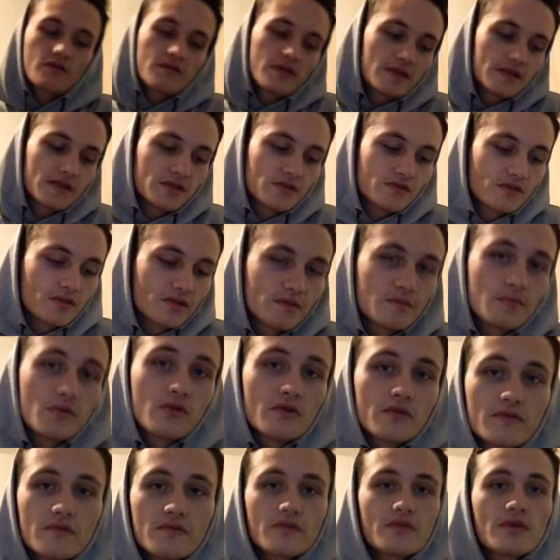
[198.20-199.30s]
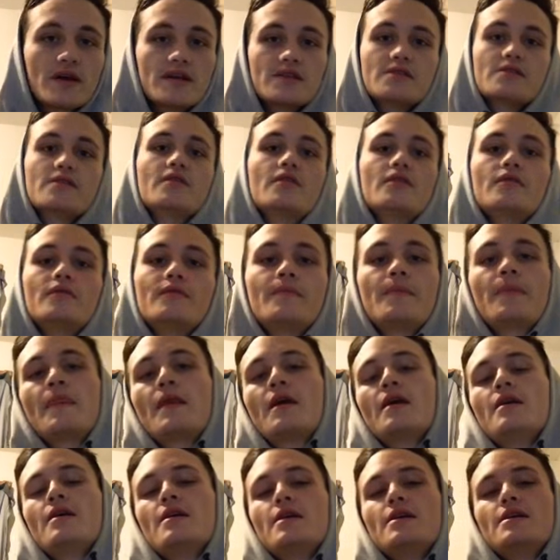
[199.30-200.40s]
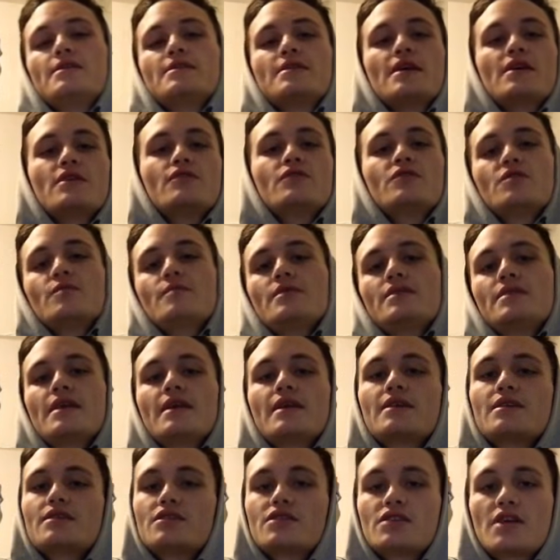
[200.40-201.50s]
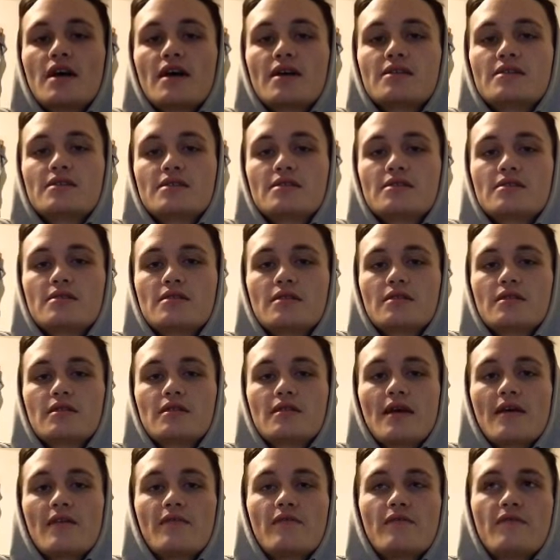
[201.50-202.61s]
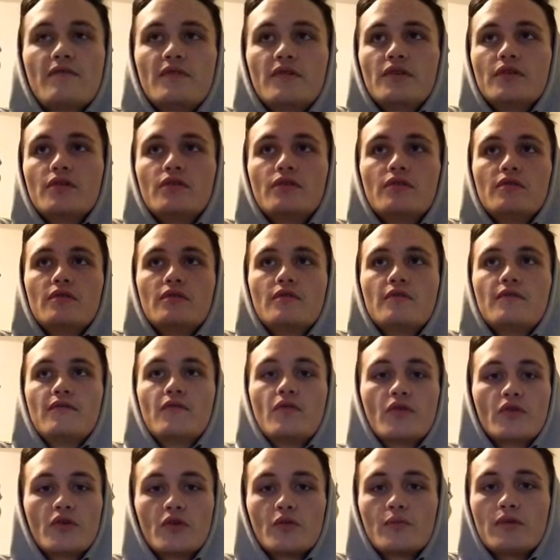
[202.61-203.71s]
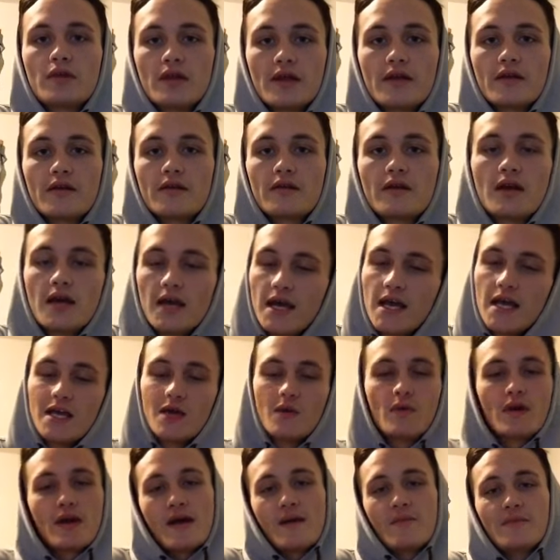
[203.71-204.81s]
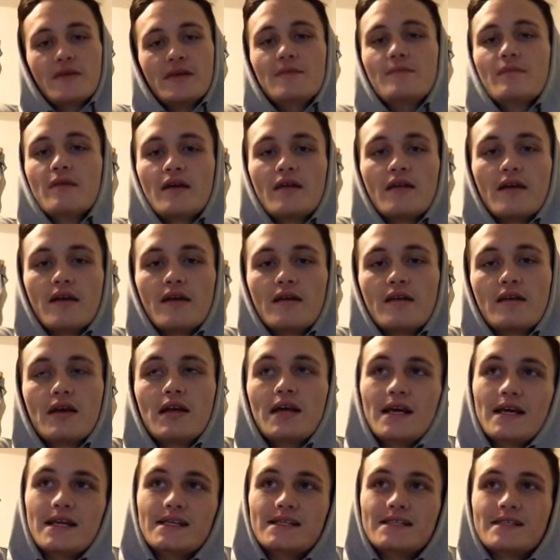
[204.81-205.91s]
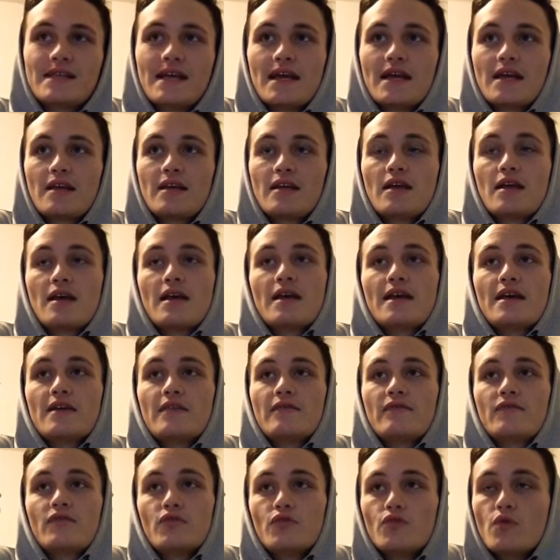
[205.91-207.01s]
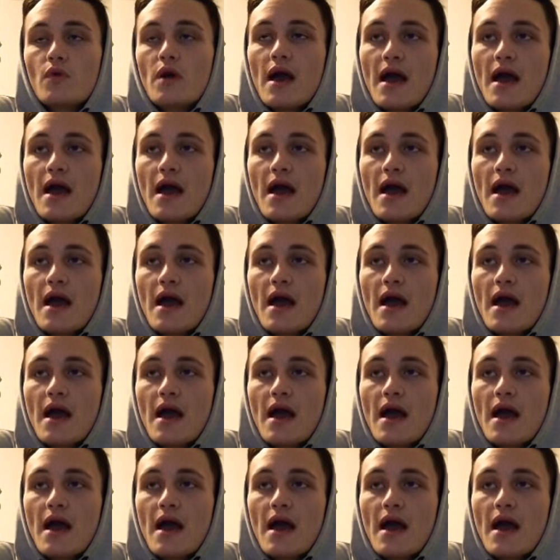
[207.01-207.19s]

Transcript: thing that's really important for you guys to know is that you should be taking shots that feel for your player. And what I mean by that is that if you